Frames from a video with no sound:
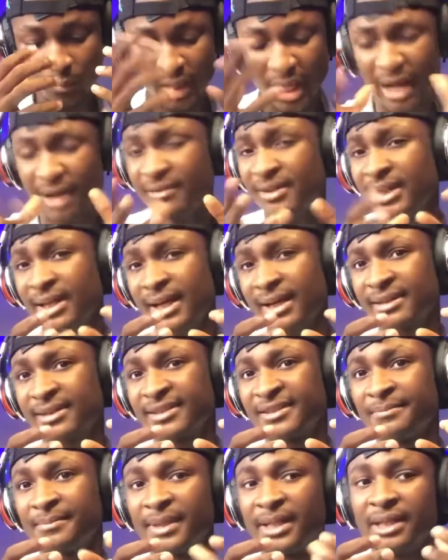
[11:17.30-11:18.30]
I really liked
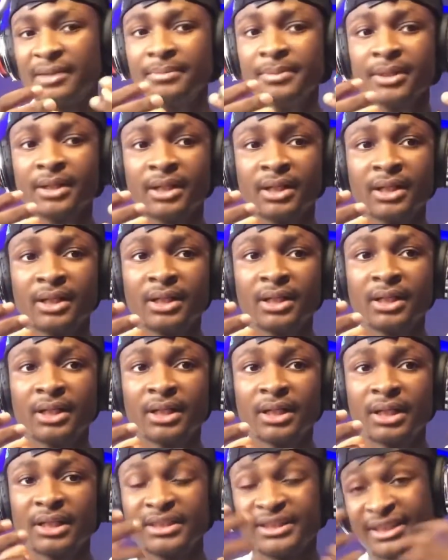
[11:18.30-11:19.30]
this babe.
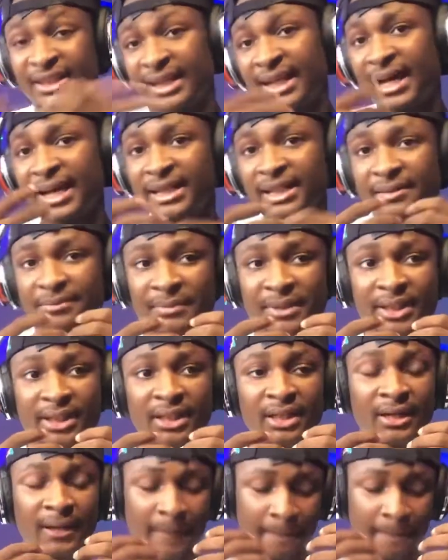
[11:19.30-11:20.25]
She liked me,